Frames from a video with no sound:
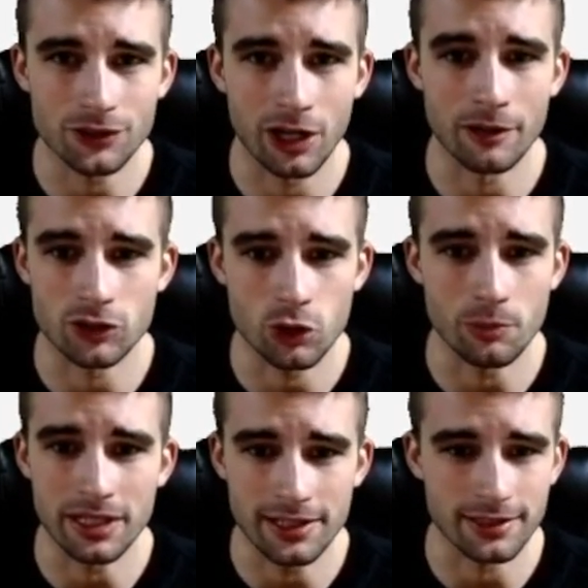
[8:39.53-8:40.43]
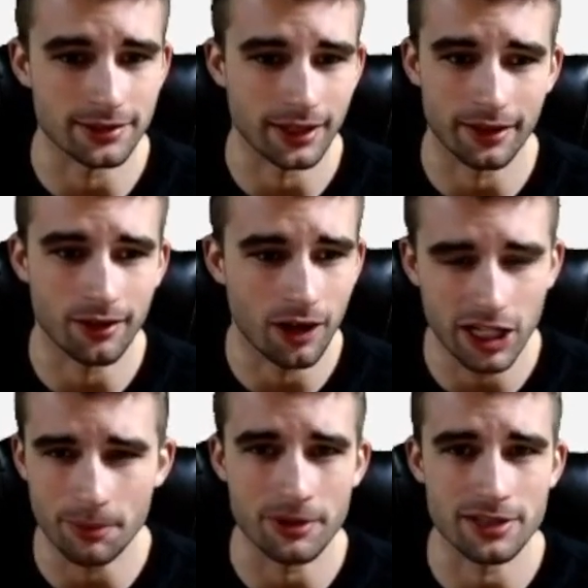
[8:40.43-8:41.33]
so I assume he is like
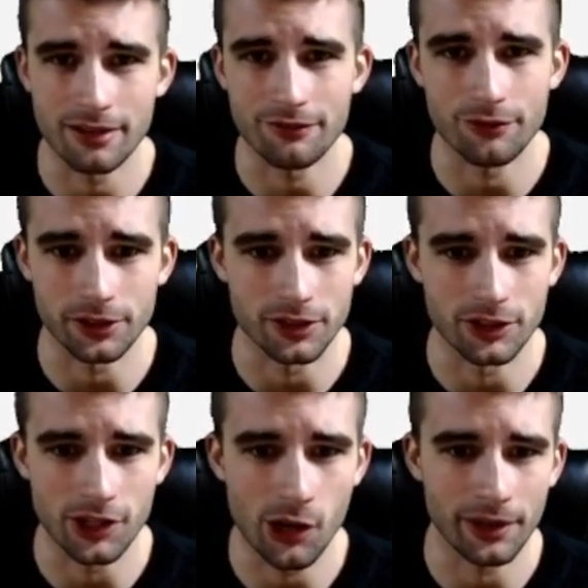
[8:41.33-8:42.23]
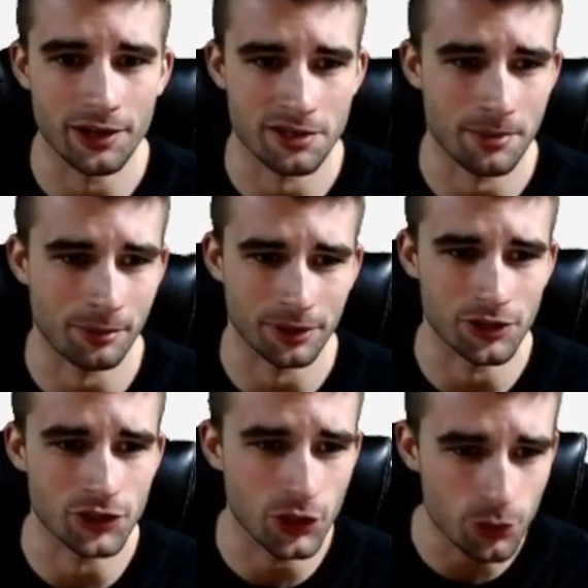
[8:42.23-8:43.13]
100% fully good to go here, so I'm not
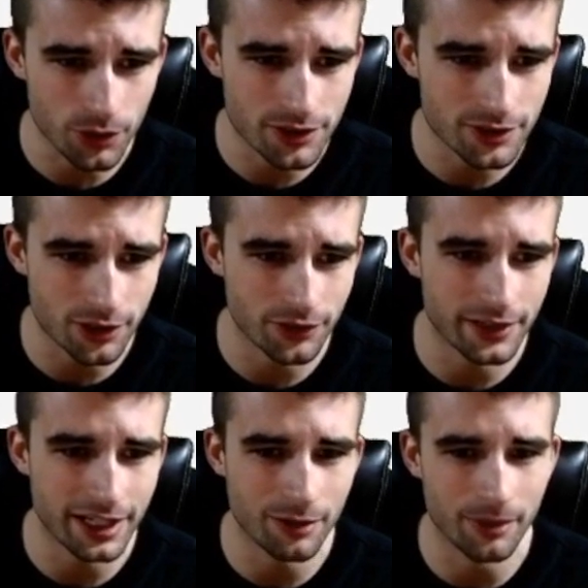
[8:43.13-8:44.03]
really too concerned there.